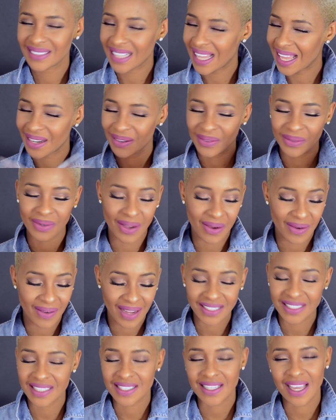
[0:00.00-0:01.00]
I don't know.
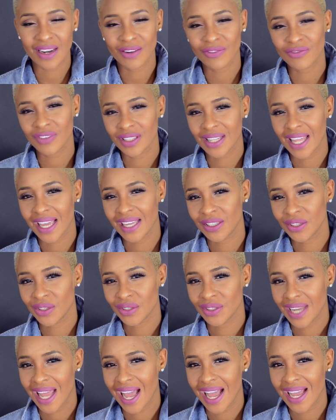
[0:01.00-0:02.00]
I just kind of feel like
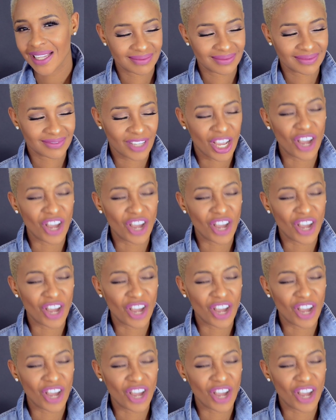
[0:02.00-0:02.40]
you're not